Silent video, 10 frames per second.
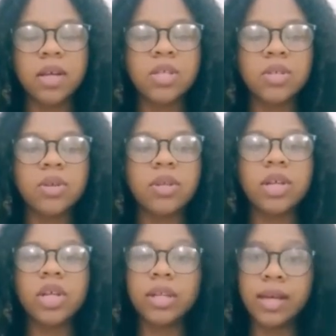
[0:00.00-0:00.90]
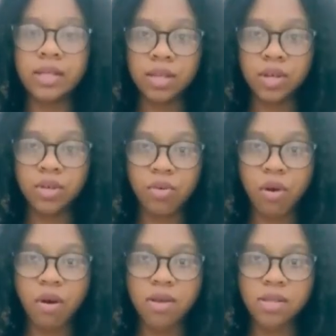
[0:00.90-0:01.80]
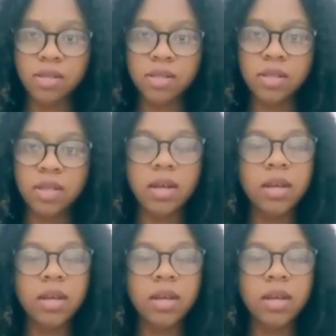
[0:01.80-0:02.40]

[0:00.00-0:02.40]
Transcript: ensure that your legs aren't crossed